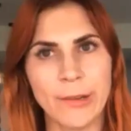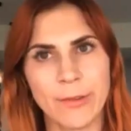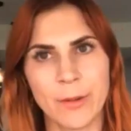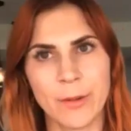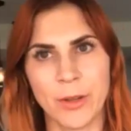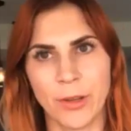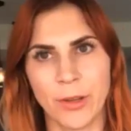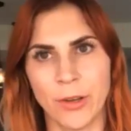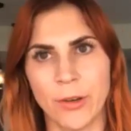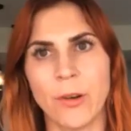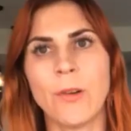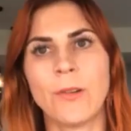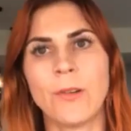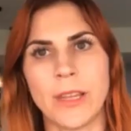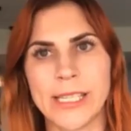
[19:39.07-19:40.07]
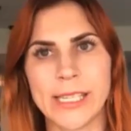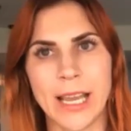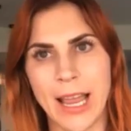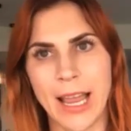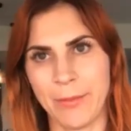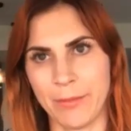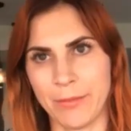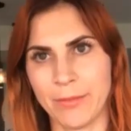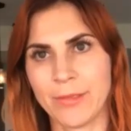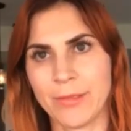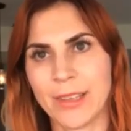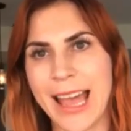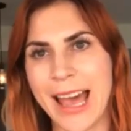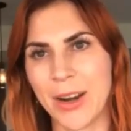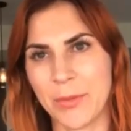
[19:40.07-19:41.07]
from her all the time
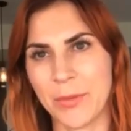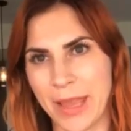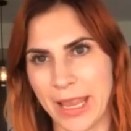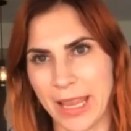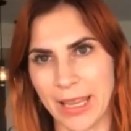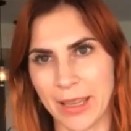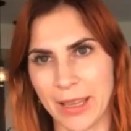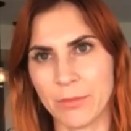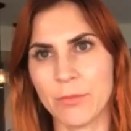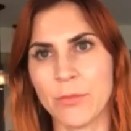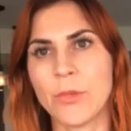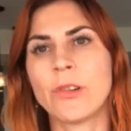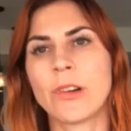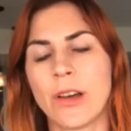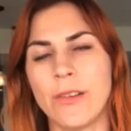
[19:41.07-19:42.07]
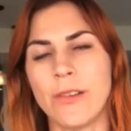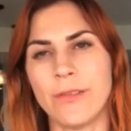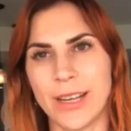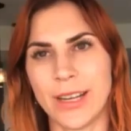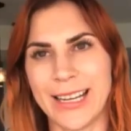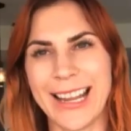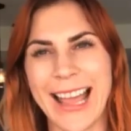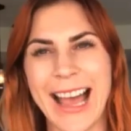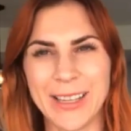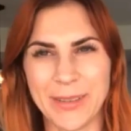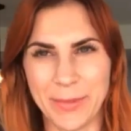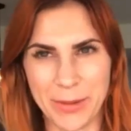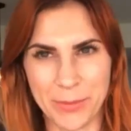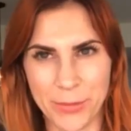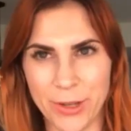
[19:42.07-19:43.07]
how to be more confident, how to
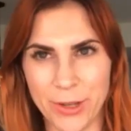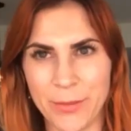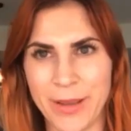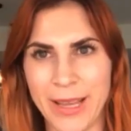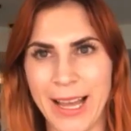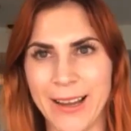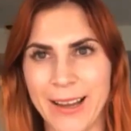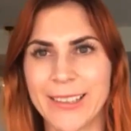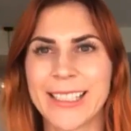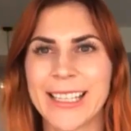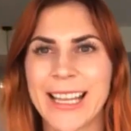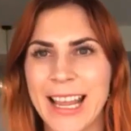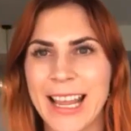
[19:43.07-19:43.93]
be more empowered,